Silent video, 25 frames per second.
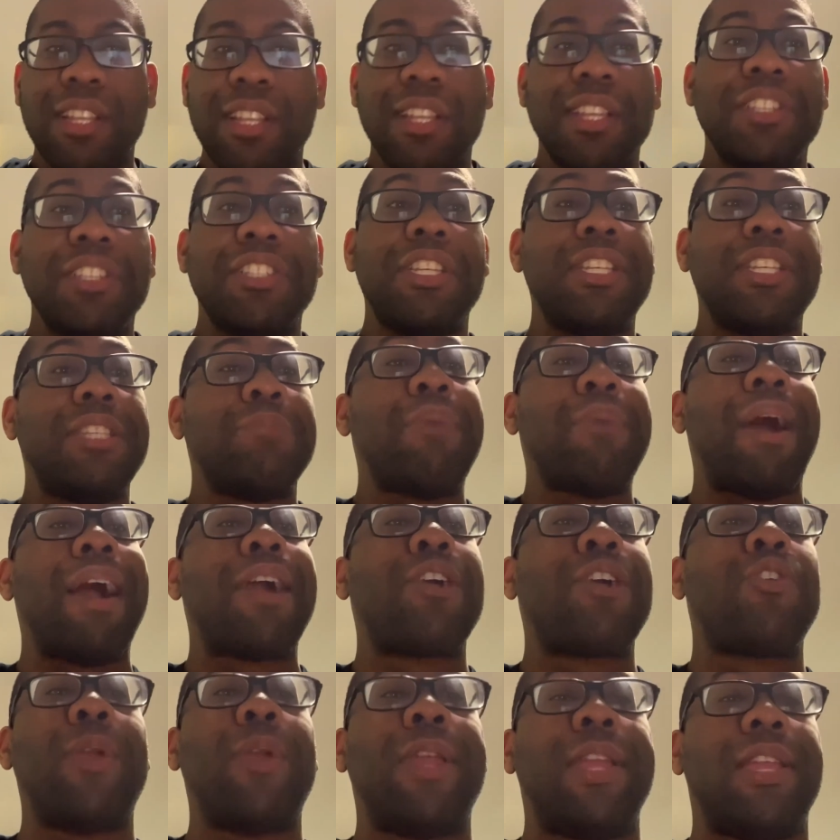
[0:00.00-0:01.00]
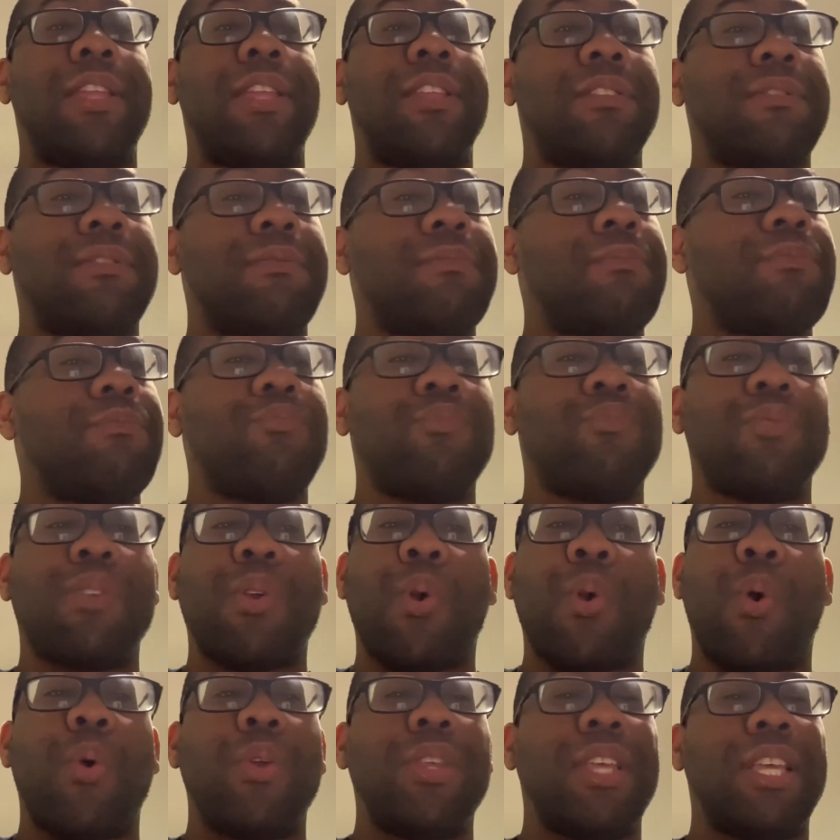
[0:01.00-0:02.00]
She's my queen.
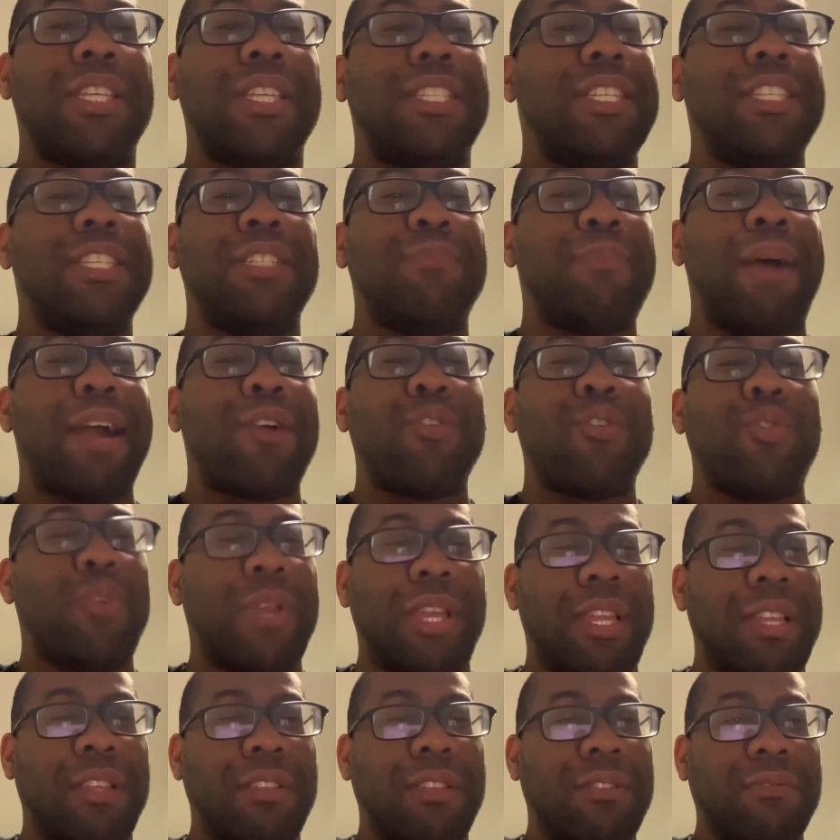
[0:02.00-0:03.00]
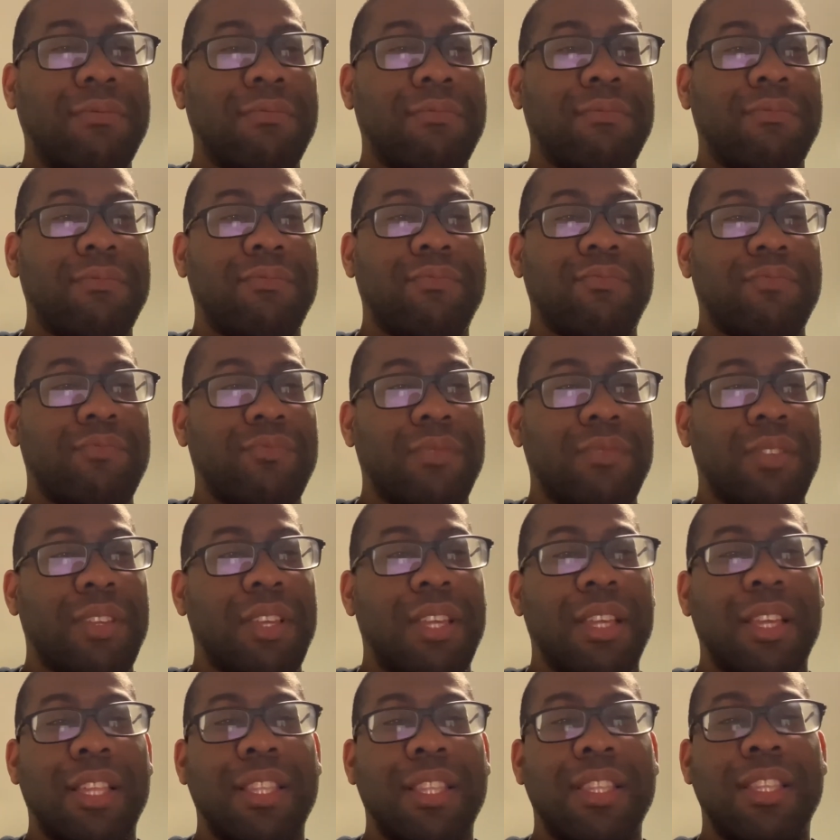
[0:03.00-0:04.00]
Oh, yes, she's my queen.
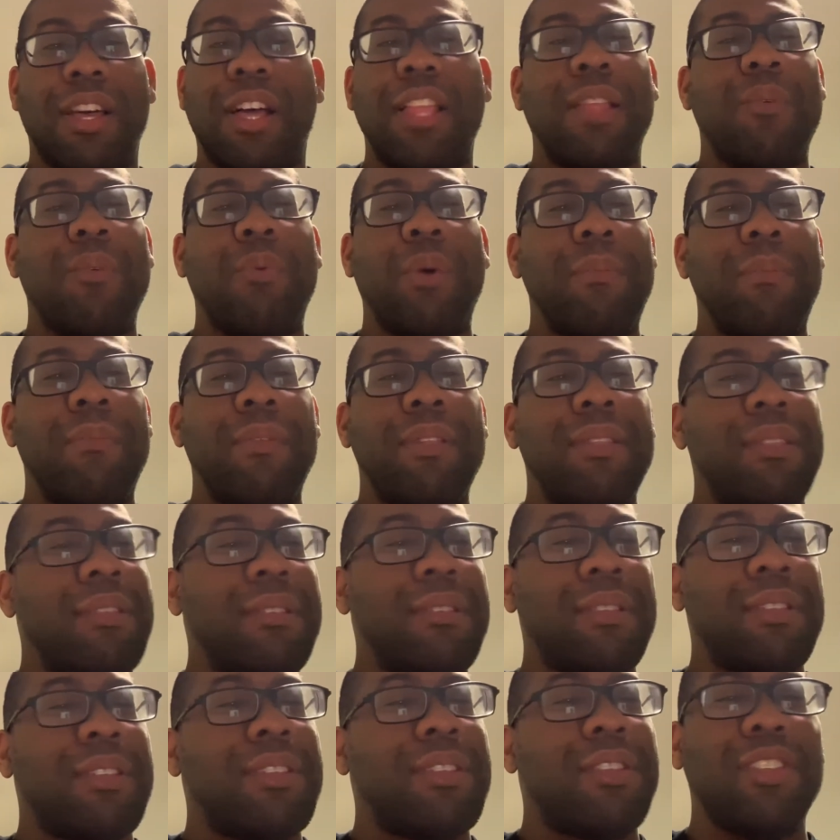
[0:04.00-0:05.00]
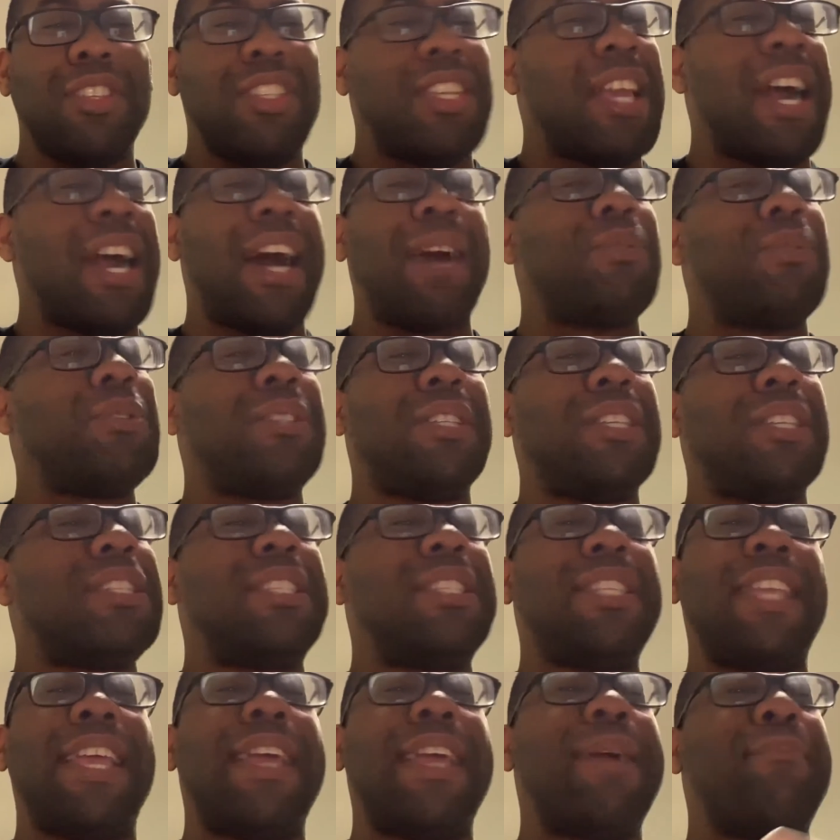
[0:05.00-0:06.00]
The other women, y'all was
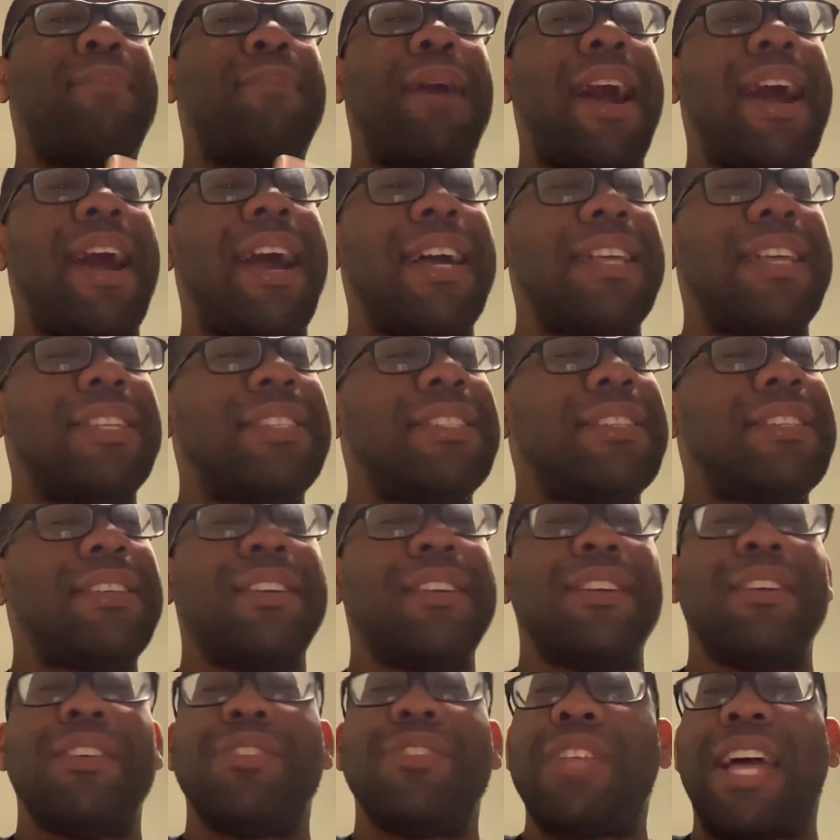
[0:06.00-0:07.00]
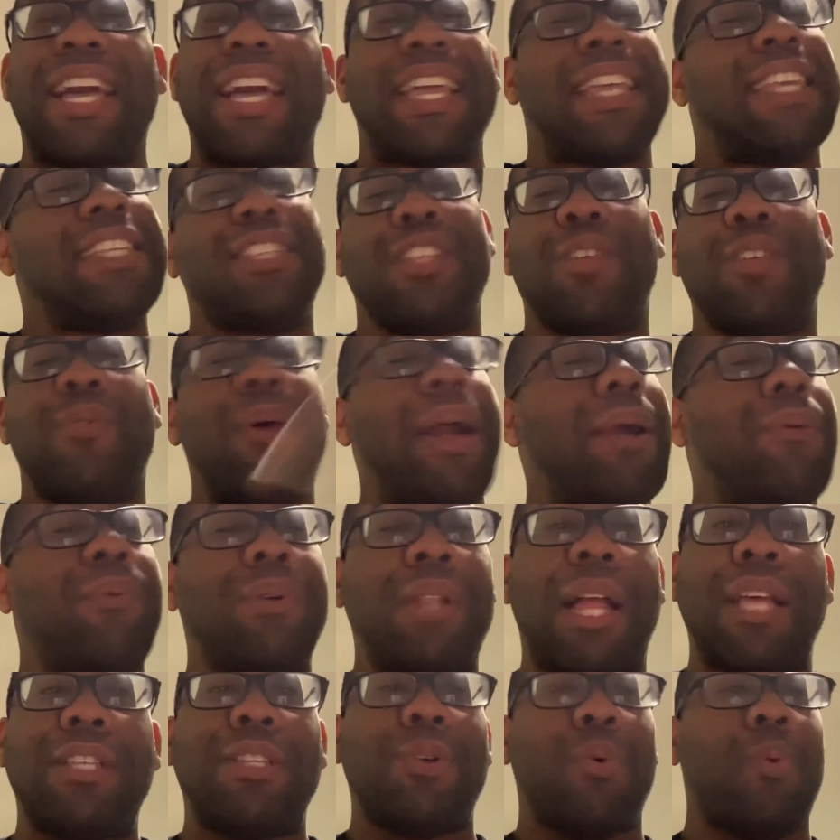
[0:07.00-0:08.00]
just standbys. So I can get to the right
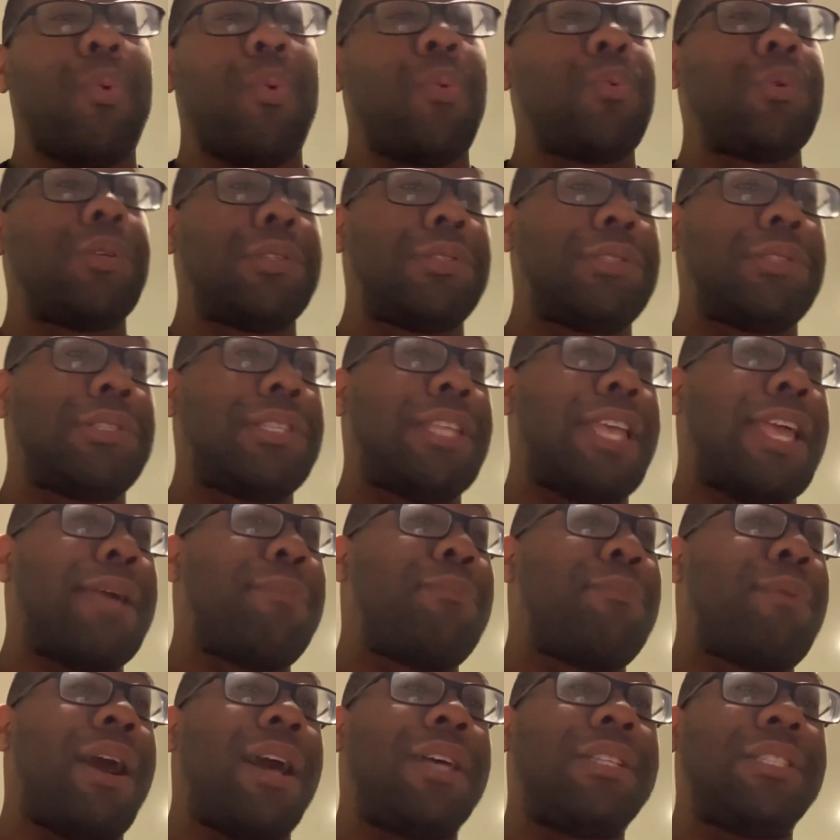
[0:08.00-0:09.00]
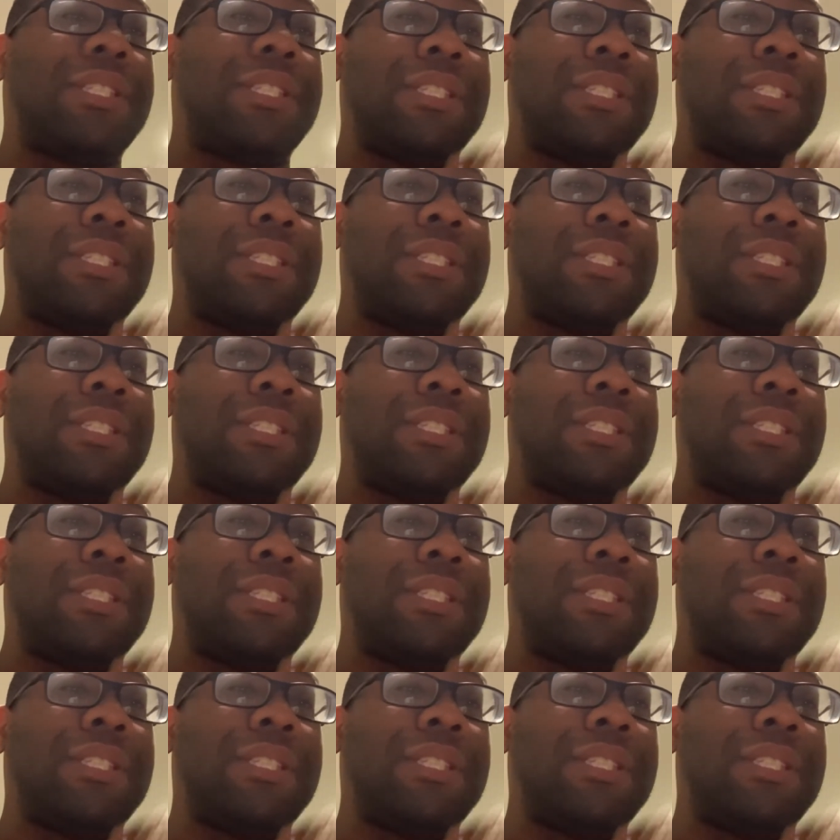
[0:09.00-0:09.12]
one. I said, standby.